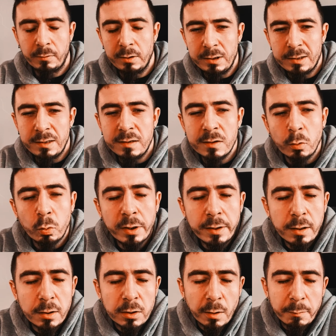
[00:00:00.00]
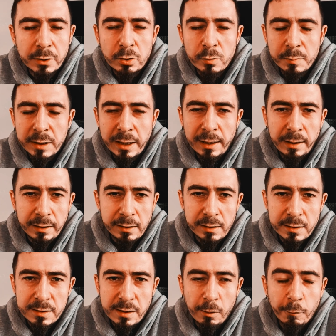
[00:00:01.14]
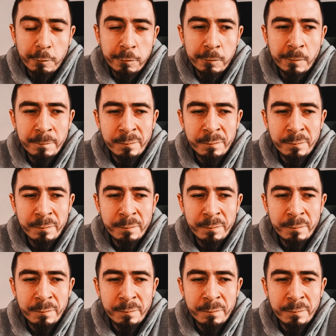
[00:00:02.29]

it's a worthy topic to be had in itself,